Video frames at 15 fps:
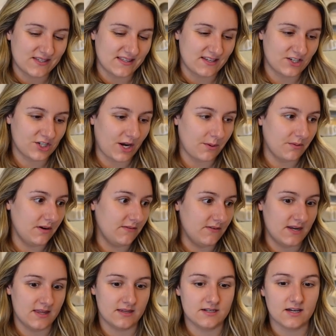in the shower,
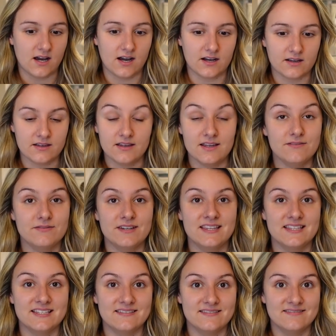even in the dark, uh, even
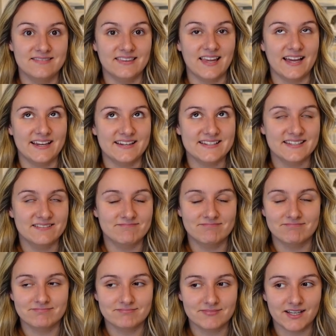in the light.
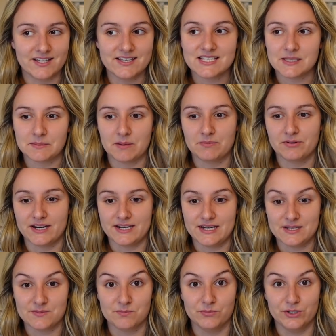Can you tell my brain
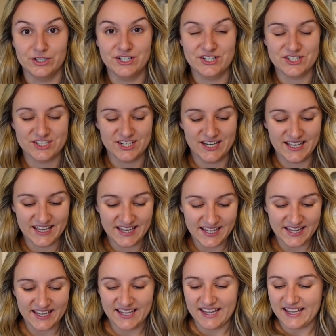is mush?
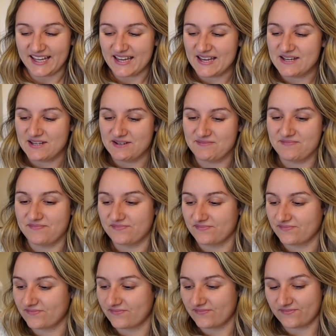Um,
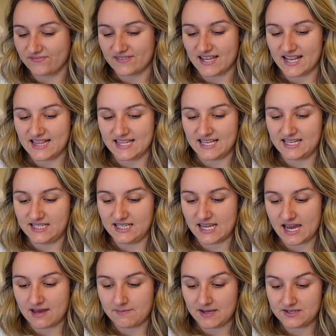and then,
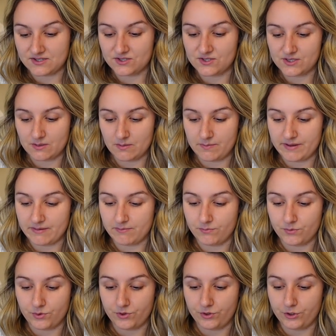yeah, I might just do a bit
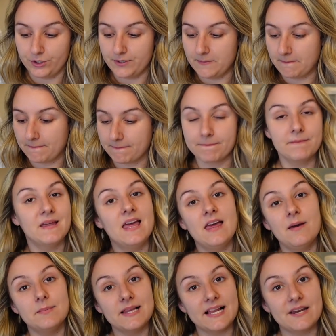more
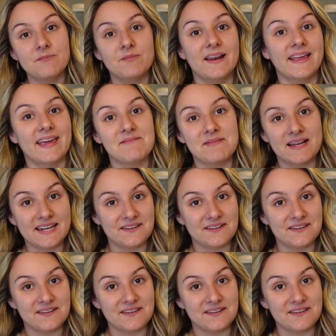planning when I get back